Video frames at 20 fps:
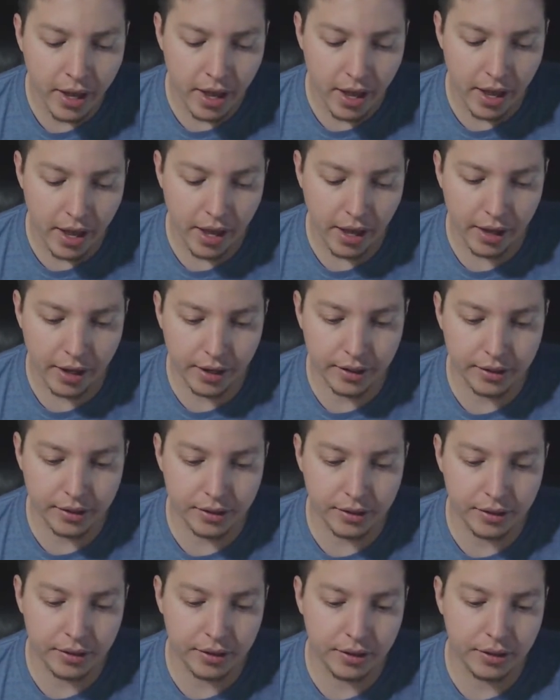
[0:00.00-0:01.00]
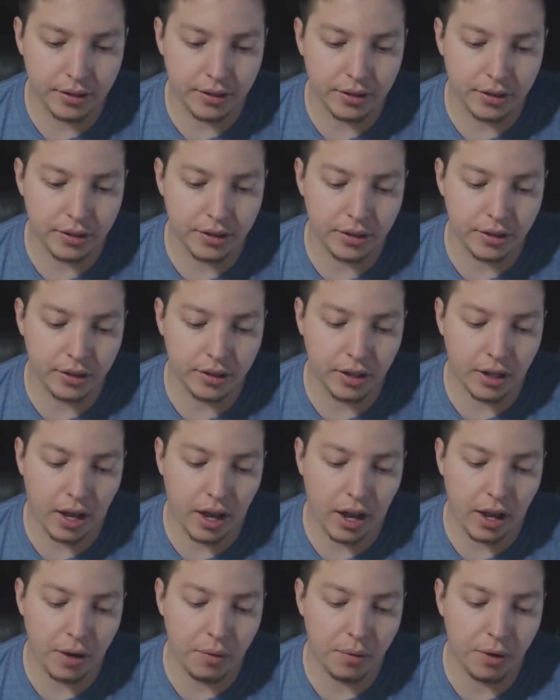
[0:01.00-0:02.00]
and
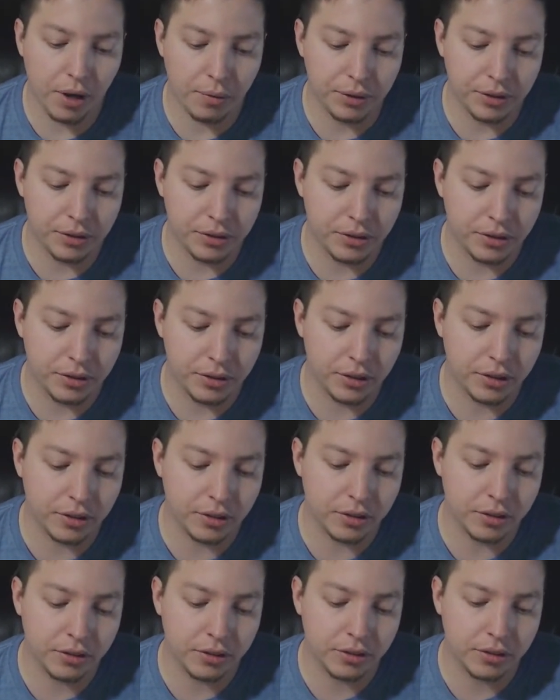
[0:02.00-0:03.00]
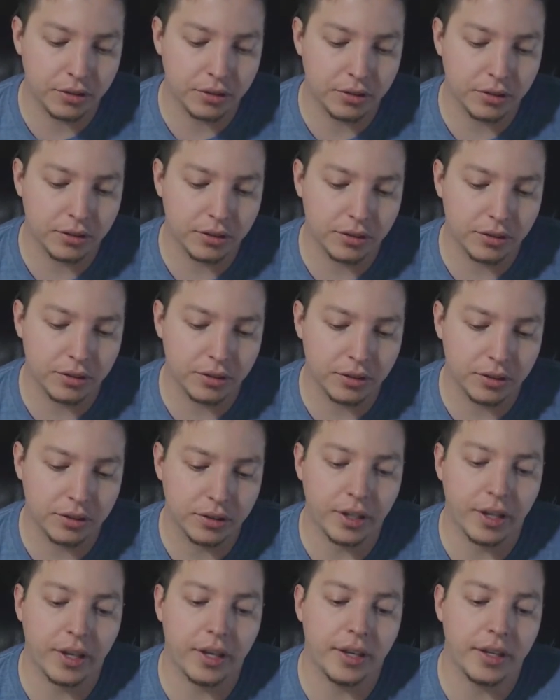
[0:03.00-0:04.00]
I, I would still
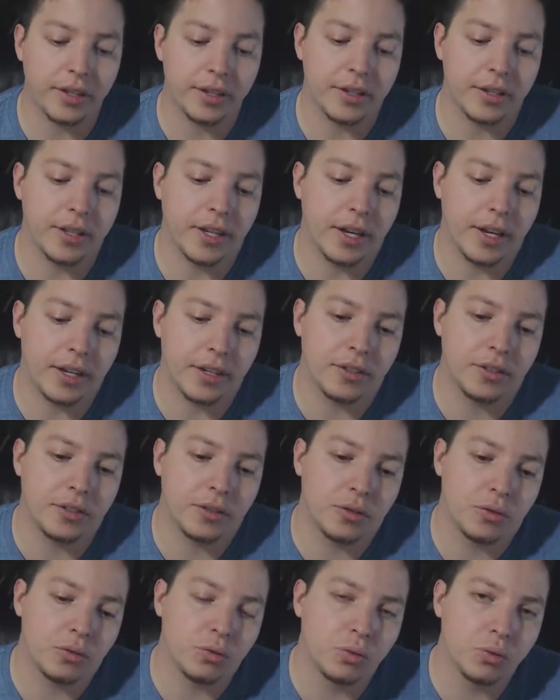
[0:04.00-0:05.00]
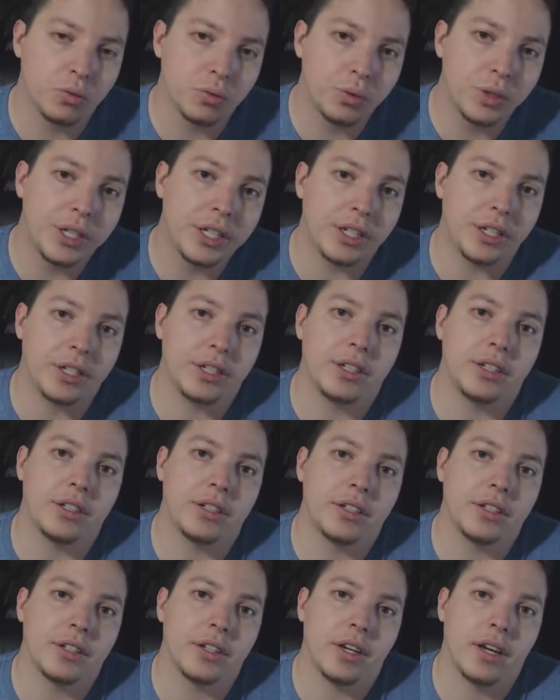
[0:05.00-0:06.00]
say that
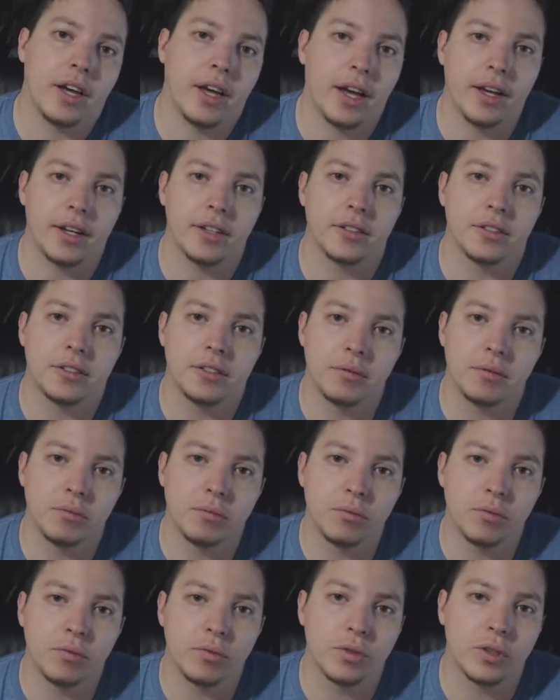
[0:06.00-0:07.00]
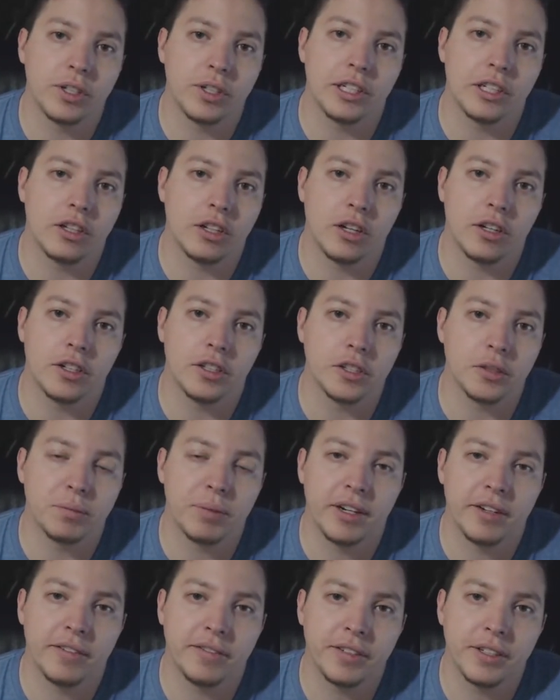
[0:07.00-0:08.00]
reading has some very large
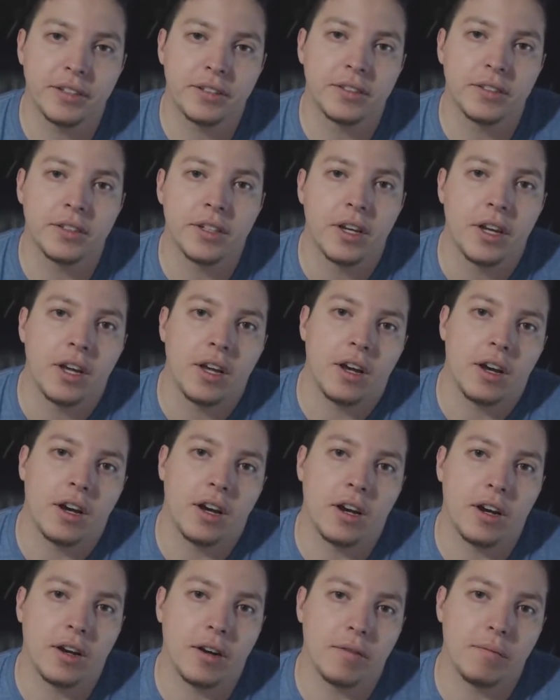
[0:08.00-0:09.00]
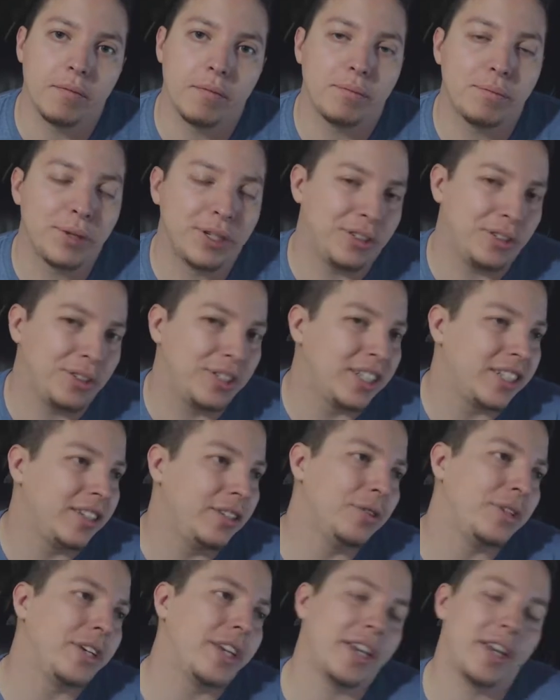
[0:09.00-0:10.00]
benefits, um, but you,
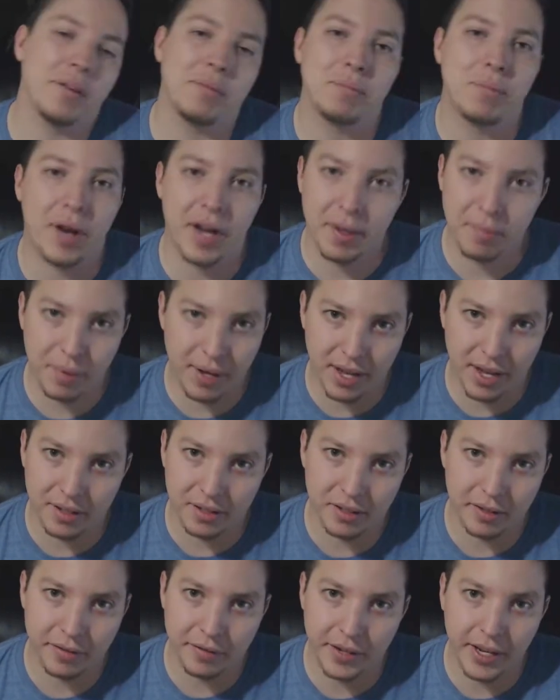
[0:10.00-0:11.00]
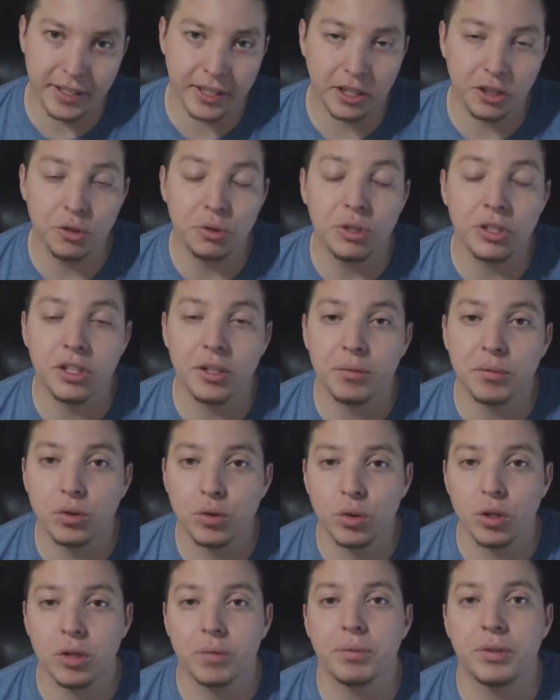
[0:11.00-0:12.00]
you can't bypass the fact that you can
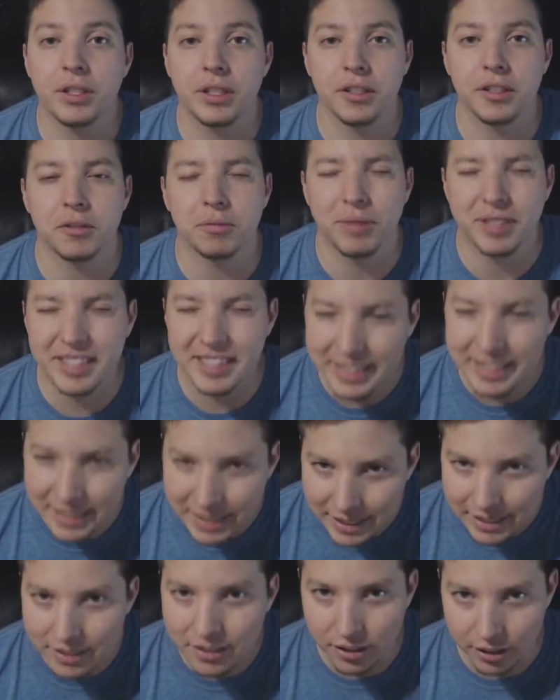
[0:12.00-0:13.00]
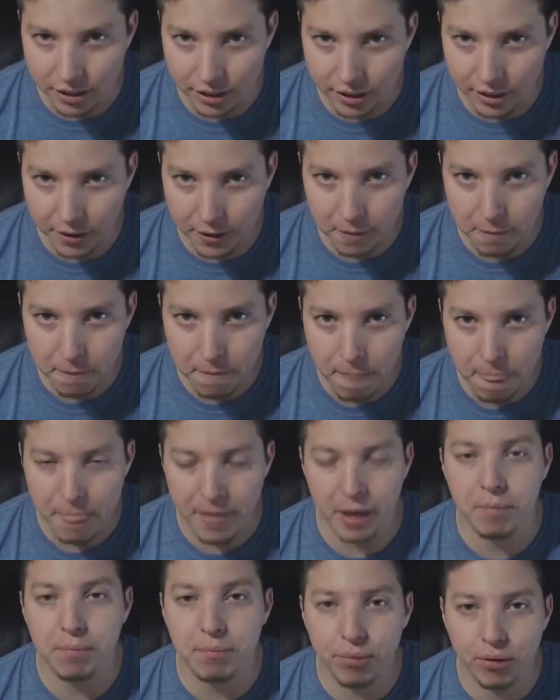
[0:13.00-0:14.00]
absorb things much easier
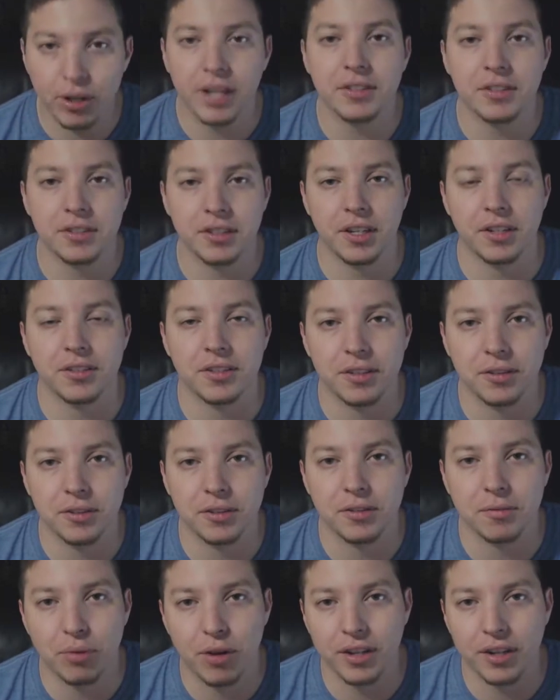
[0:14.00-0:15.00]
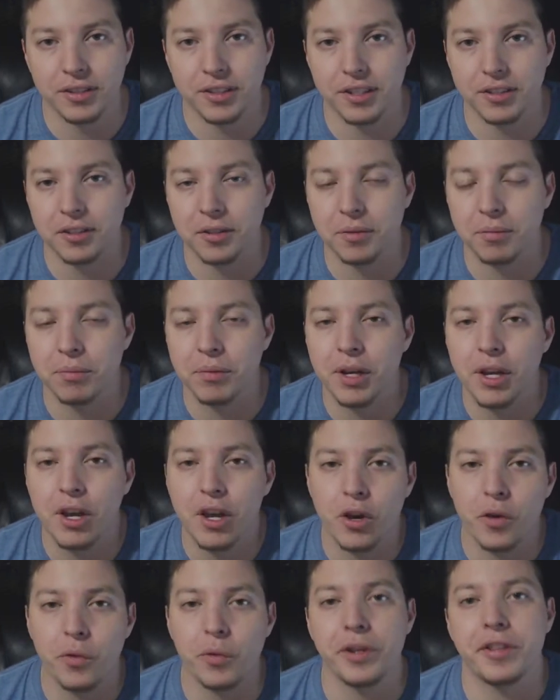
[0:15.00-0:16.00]
and process, process them
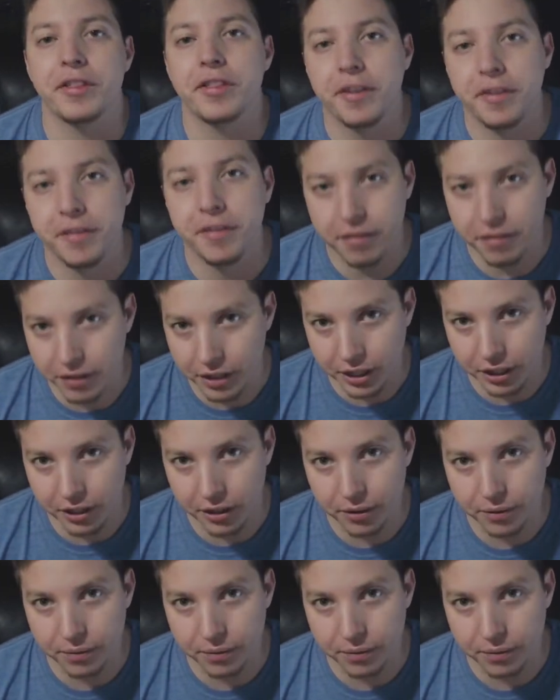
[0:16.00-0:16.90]
with video.